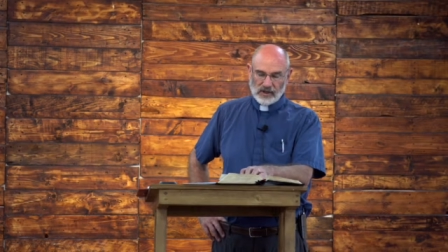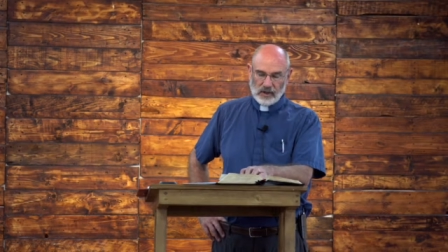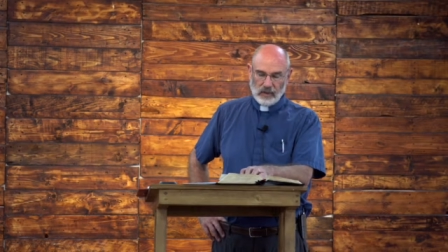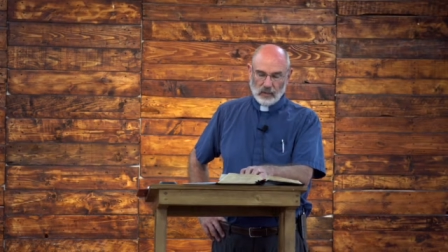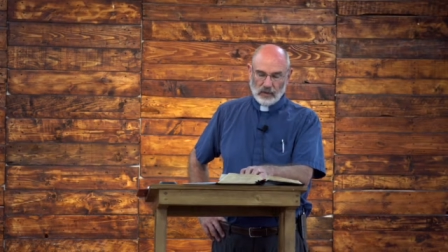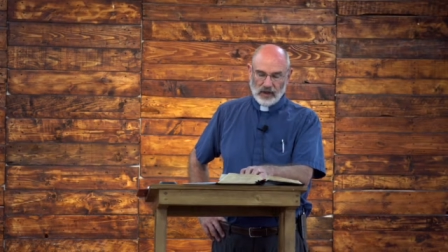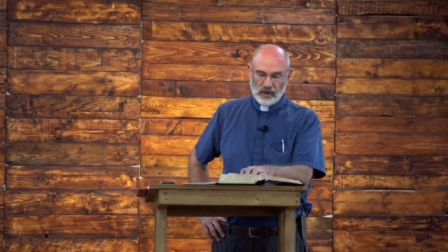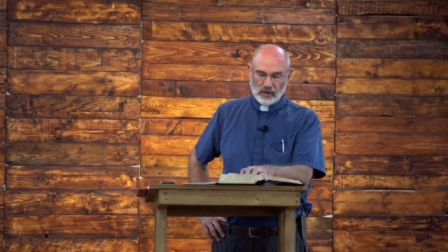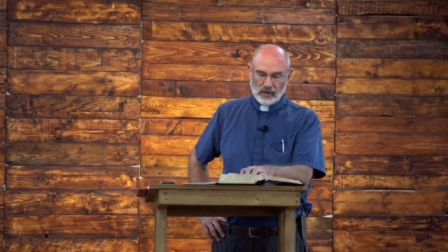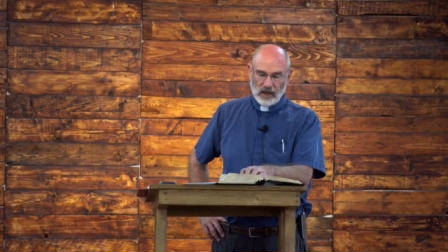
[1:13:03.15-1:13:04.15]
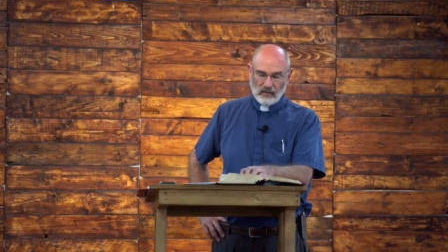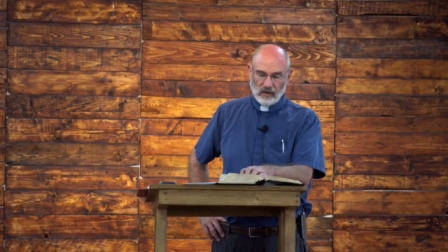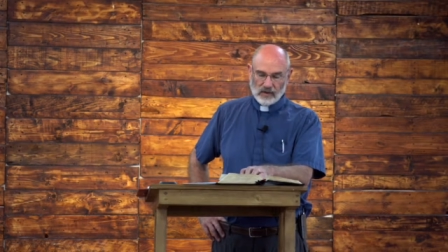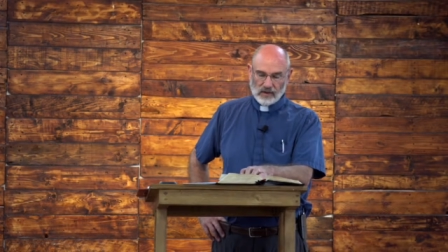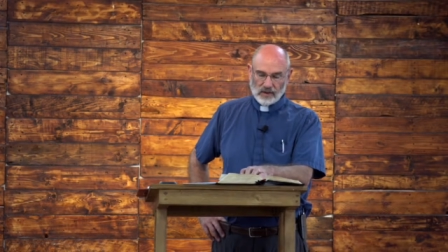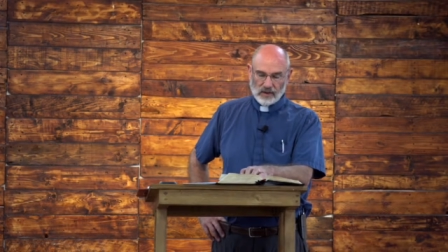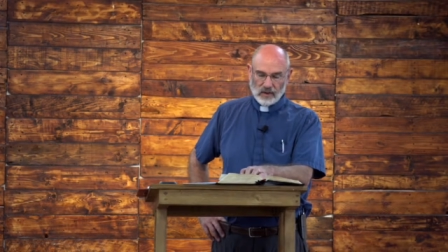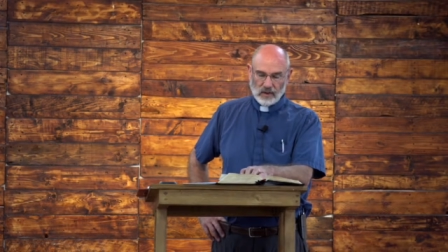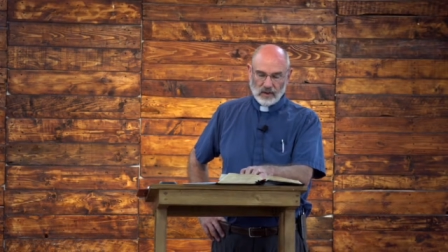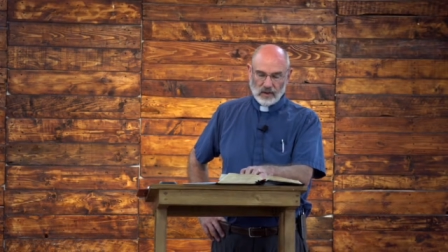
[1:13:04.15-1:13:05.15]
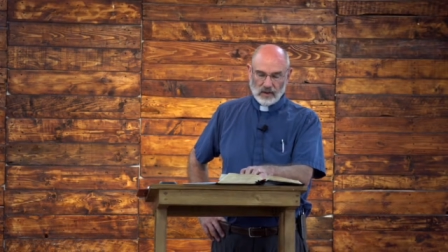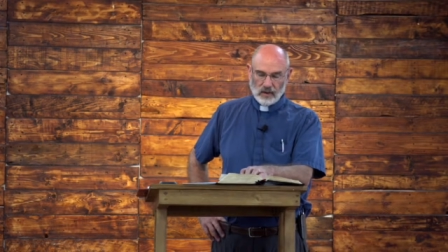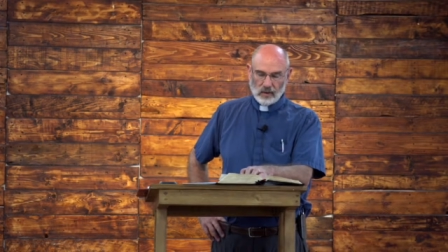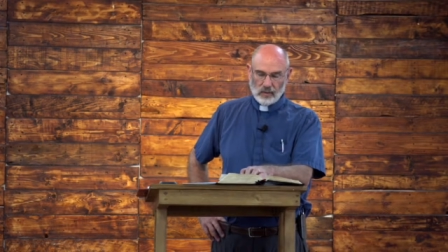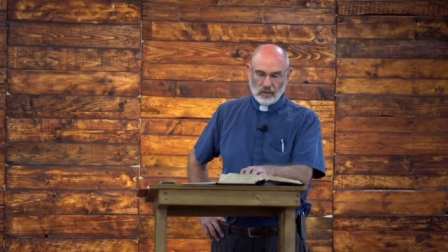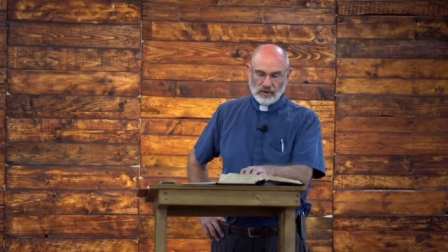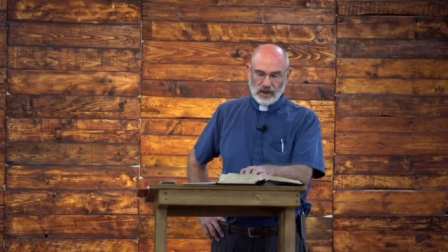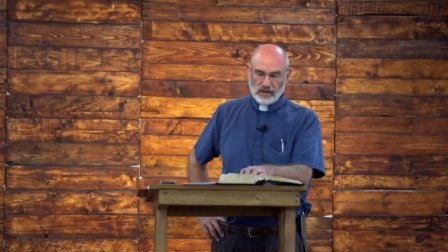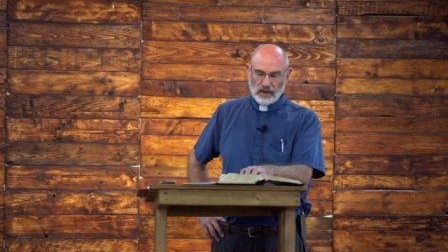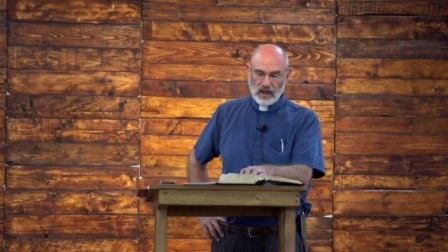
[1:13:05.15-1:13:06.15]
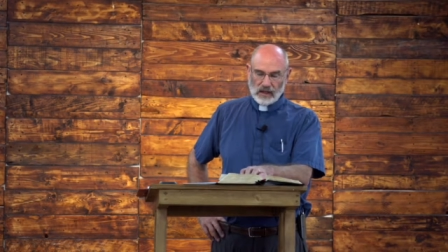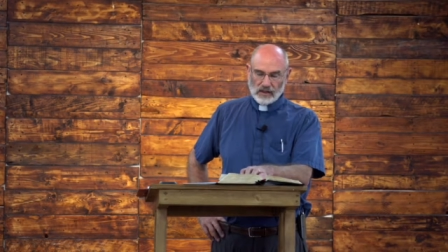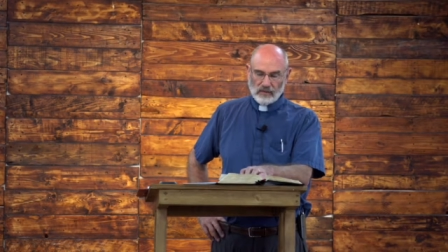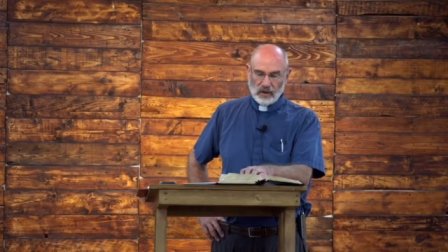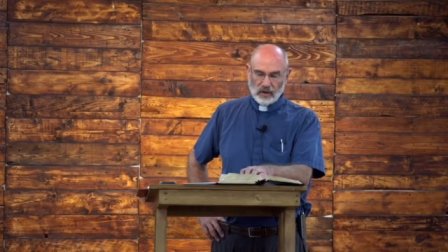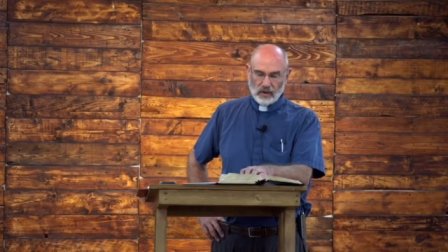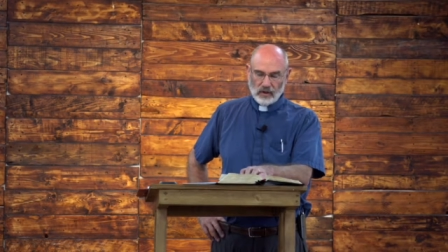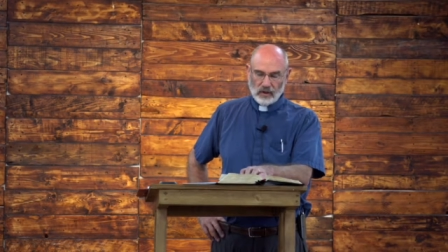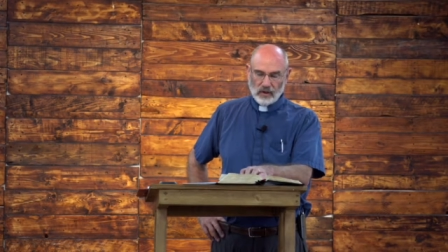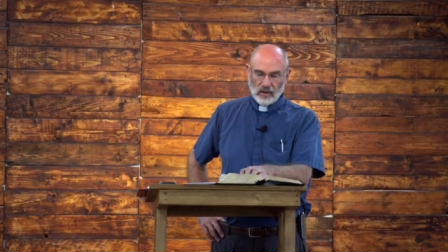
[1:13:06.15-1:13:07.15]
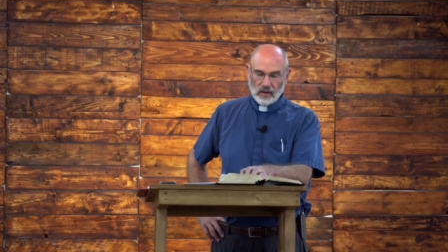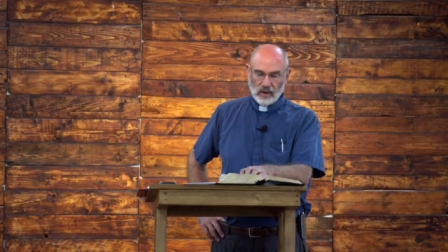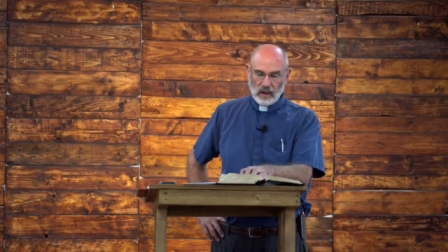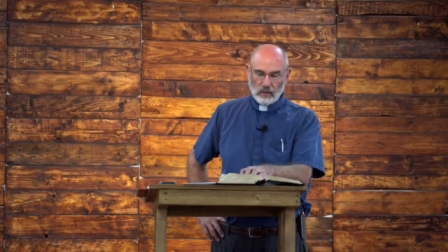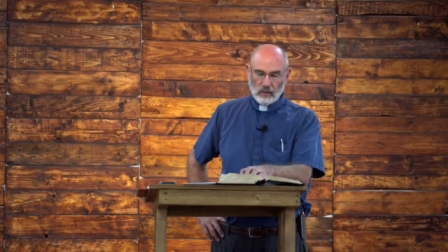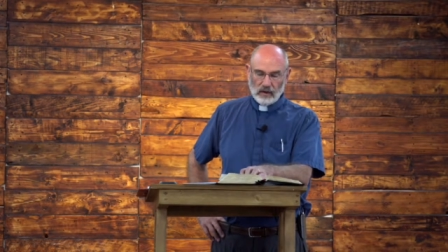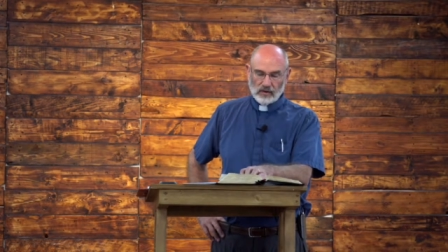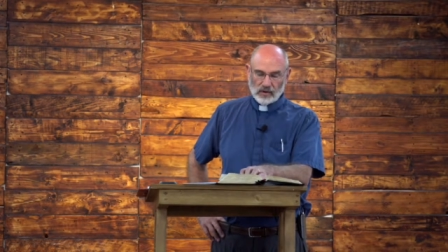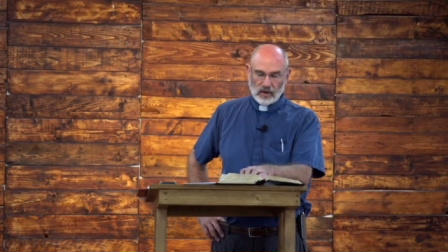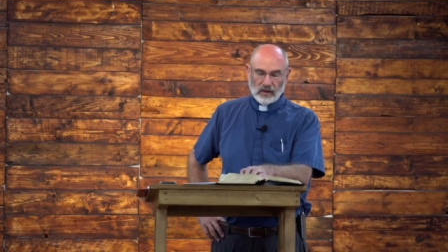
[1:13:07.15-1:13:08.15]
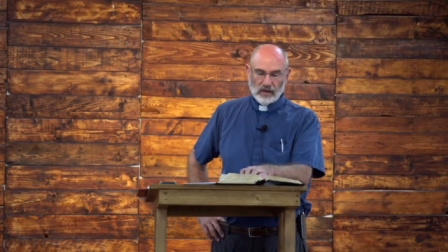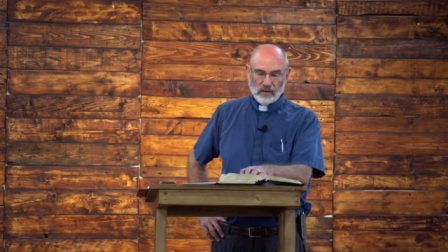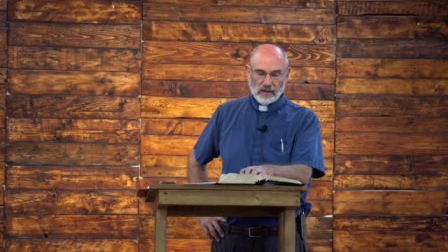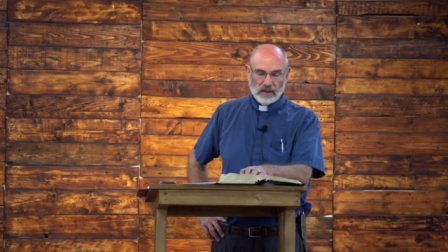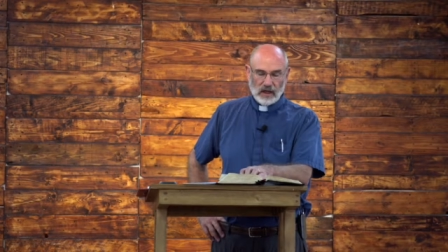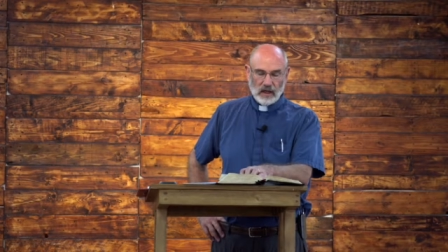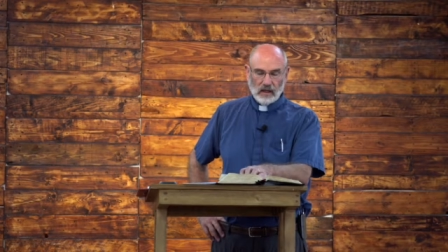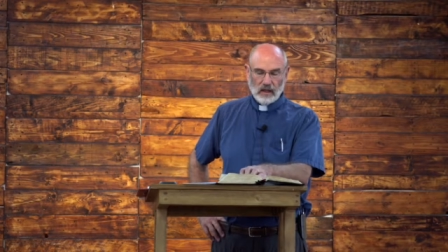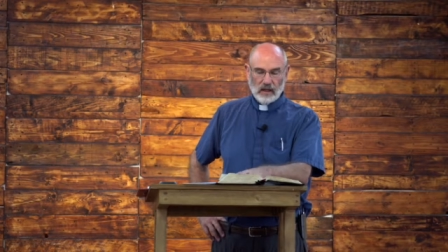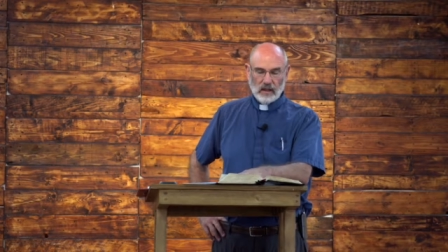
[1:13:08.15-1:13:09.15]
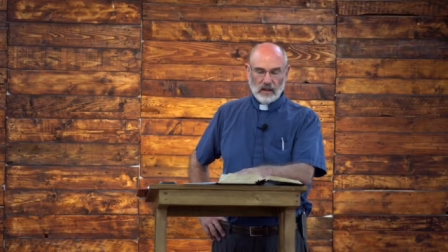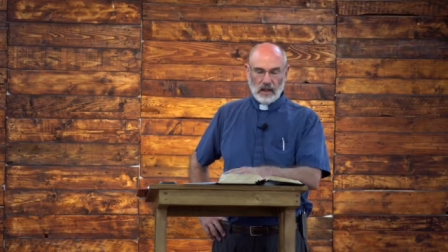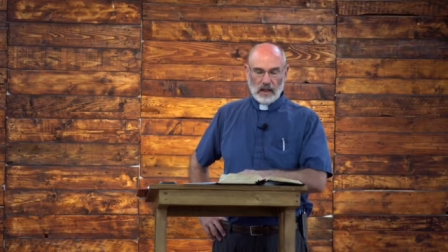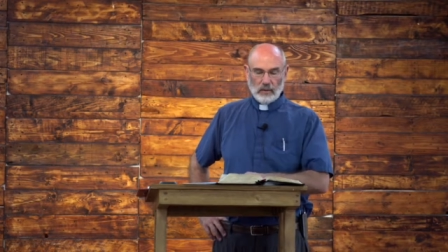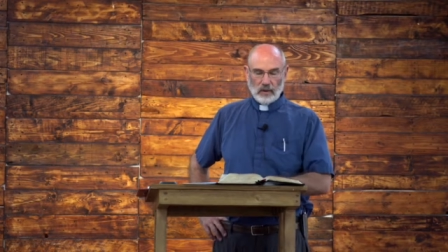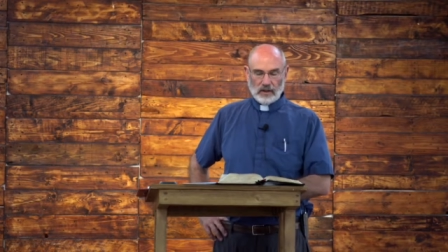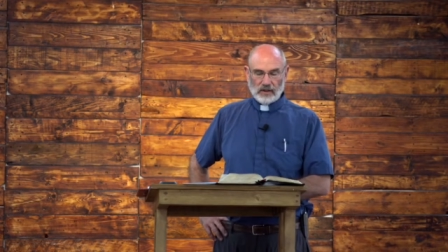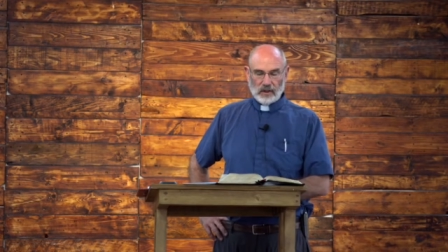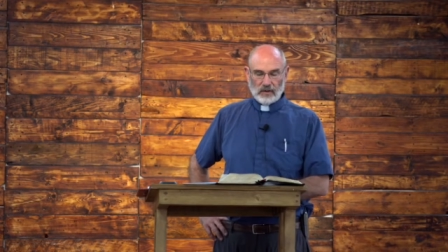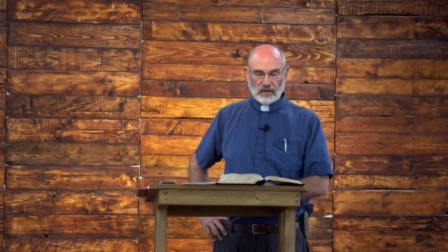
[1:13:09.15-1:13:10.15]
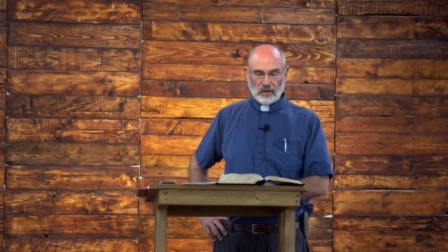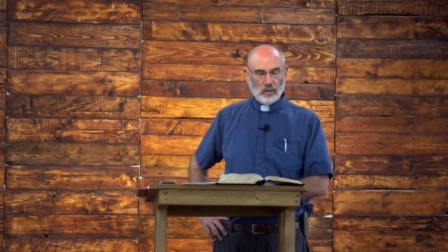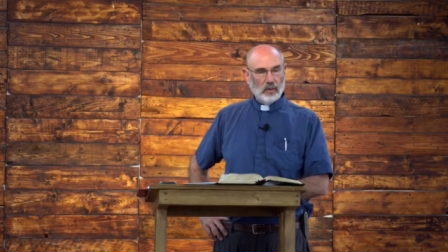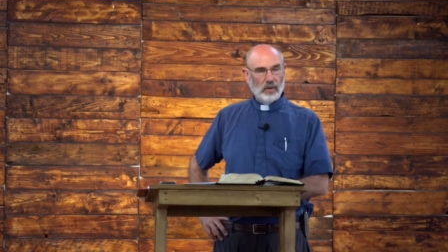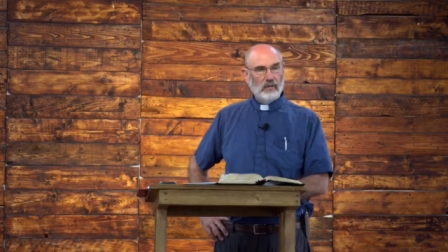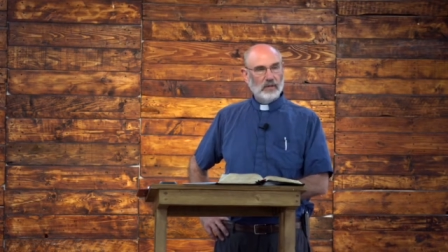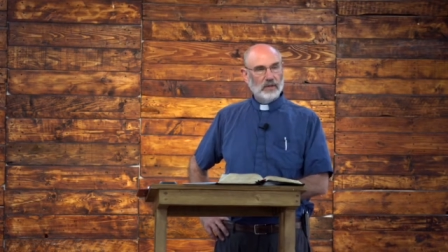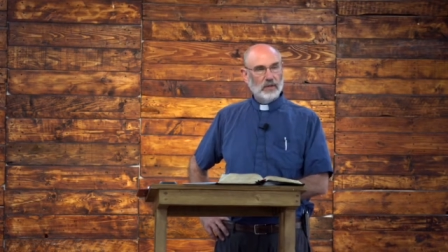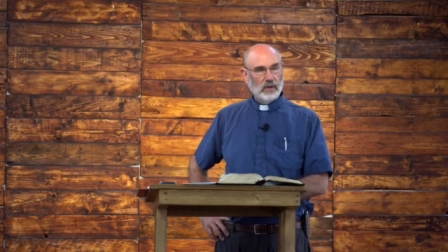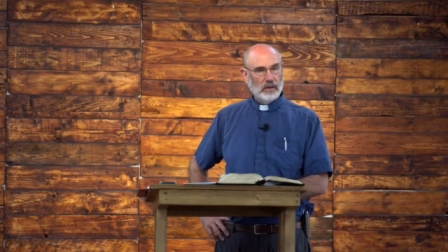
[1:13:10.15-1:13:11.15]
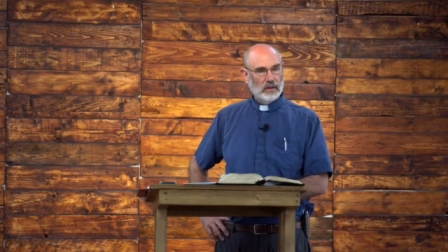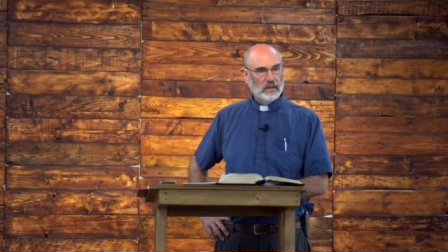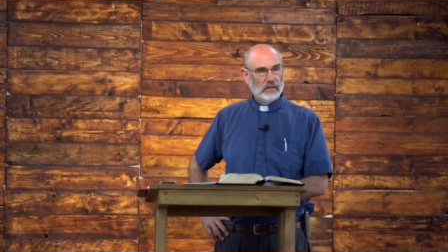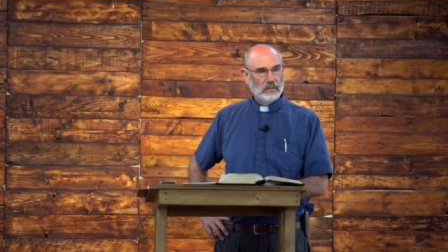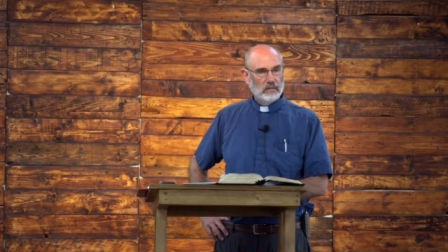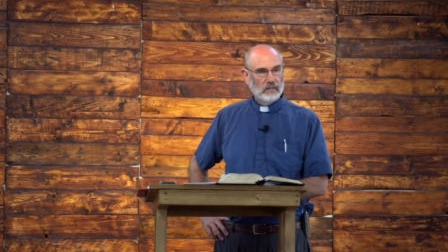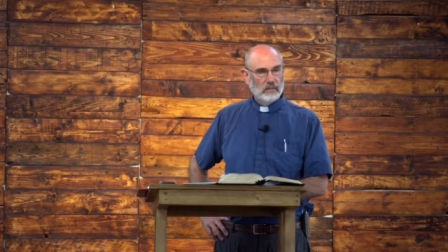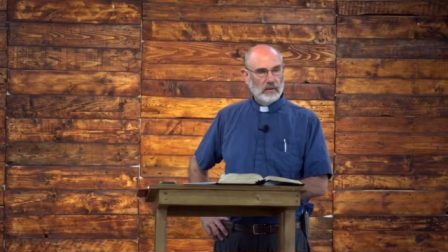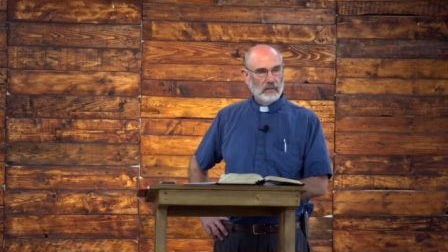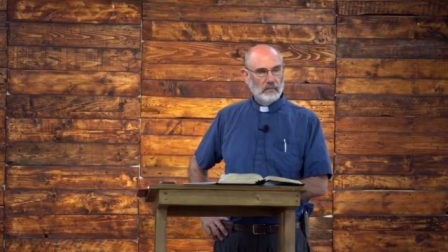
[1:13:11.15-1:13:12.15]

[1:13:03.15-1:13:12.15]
them he will thunder in the heavens. The Lord will judge the ends of the earth. He will give strength to his king and will exalt the horn of his anointed. Okay.